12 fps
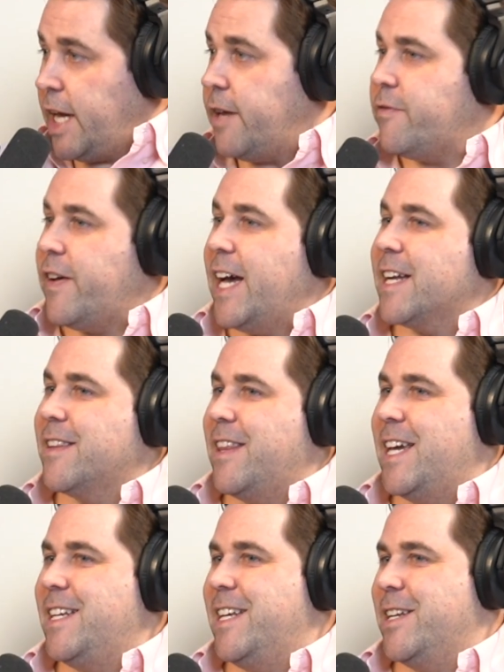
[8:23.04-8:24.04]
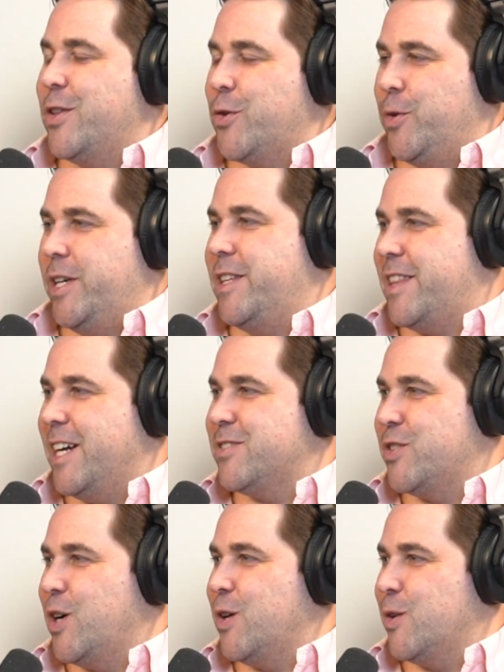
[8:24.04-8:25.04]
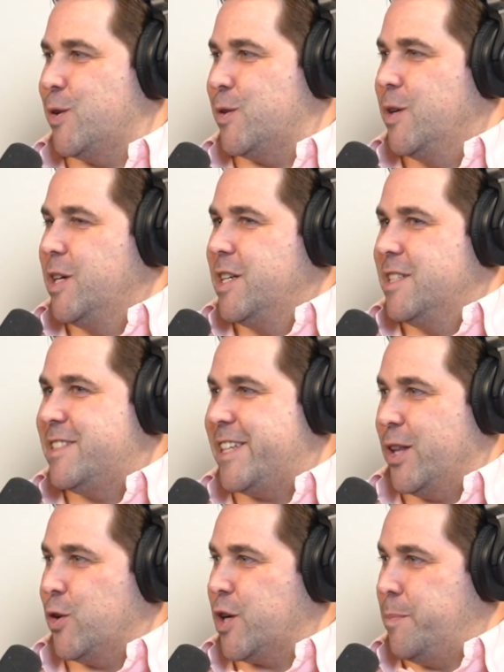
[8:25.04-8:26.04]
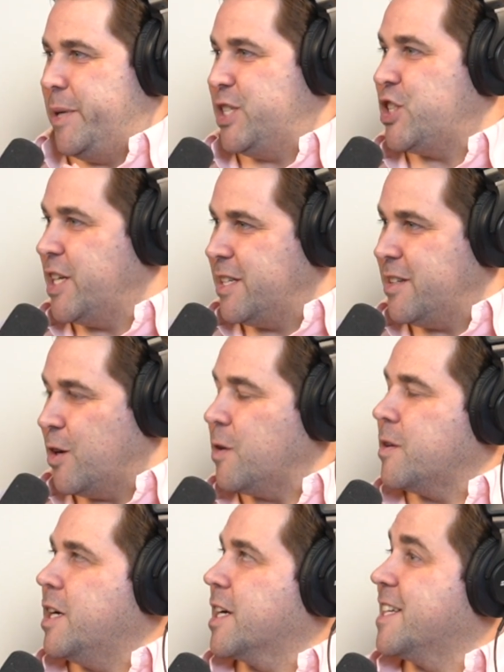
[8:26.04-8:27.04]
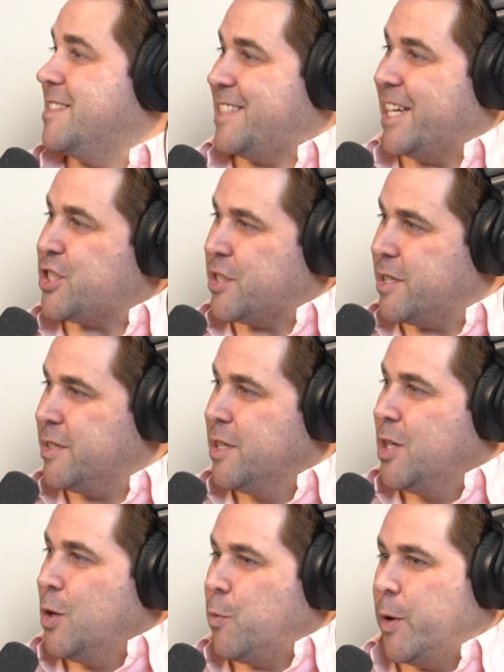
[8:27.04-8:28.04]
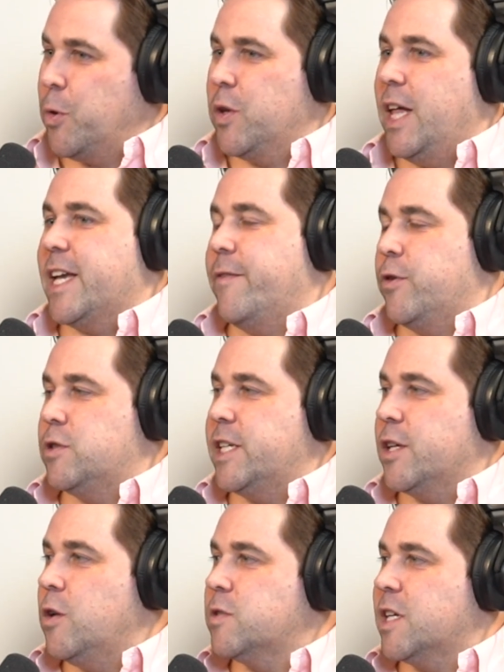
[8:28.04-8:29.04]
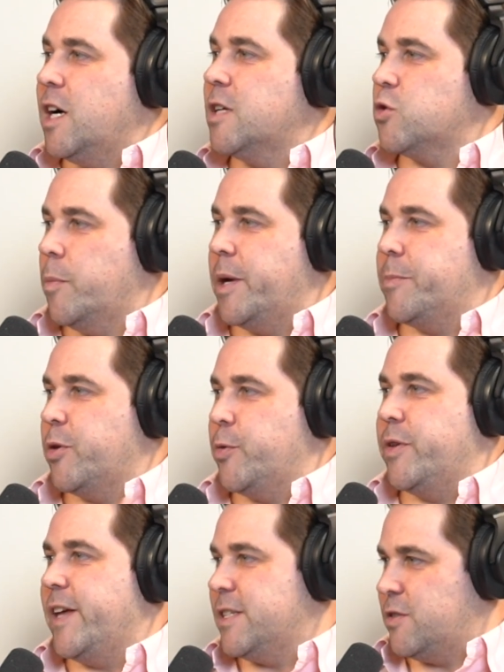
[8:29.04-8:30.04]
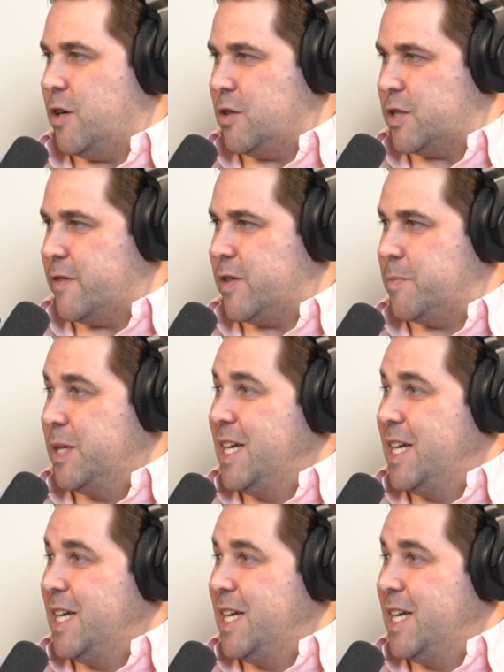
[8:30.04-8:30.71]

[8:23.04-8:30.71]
In fact, they did a $3,000 seller commission or a concession where we're like, if there's any closing costs, we'll pay up to $3,000 of them.